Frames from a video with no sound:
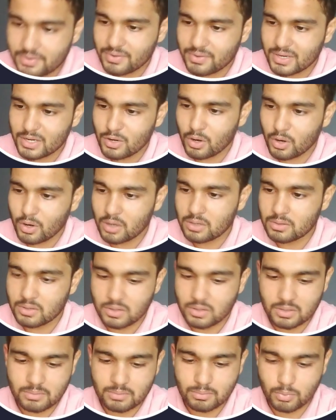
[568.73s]
given dot
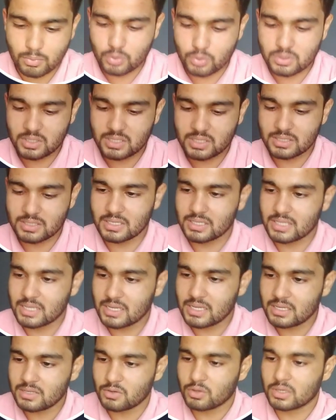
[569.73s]
on both the
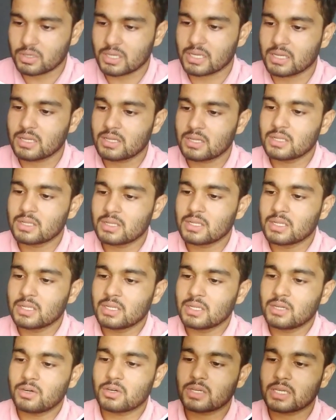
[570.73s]
day. Okay,
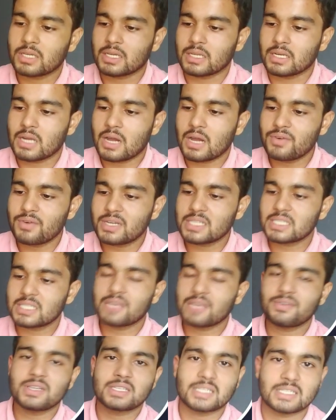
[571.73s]
okay, now it is
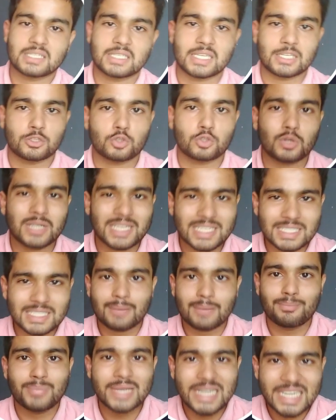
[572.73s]
giving 16. So it is
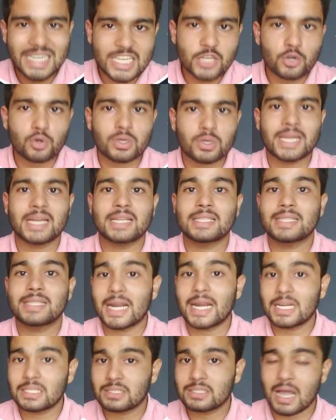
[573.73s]
completely okay, and
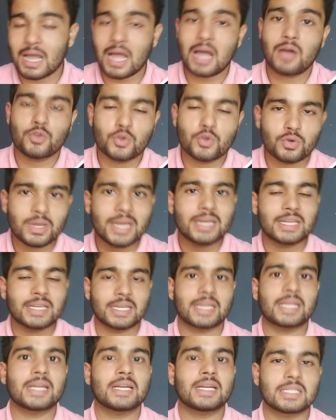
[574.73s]
that's how you can
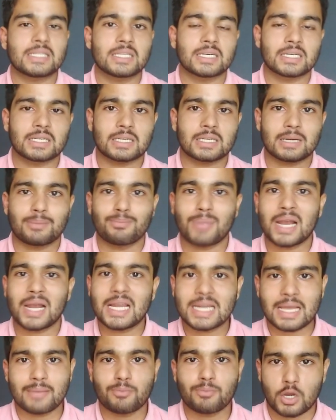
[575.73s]
create the
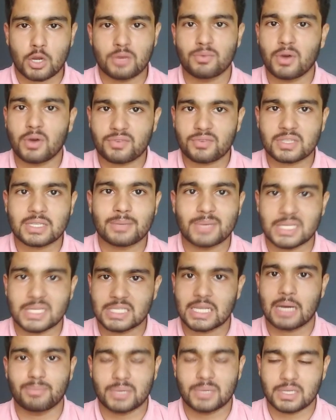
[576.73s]
compile time polymorphism
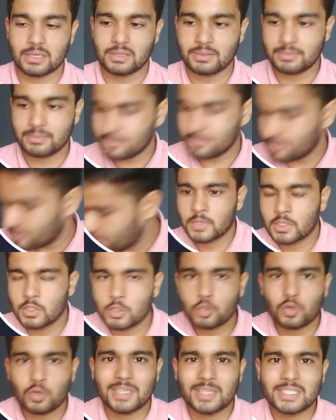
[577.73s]
example.
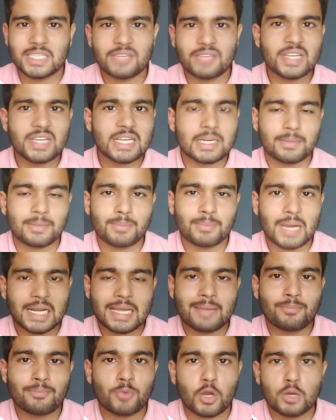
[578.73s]
So achieving compile
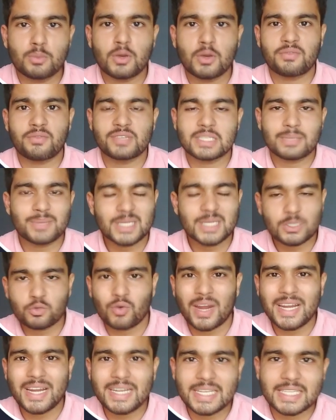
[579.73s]
time polymorphism is
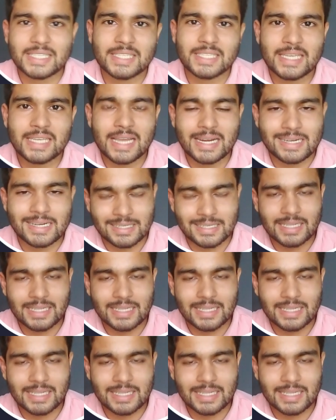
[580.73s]
quite easy, and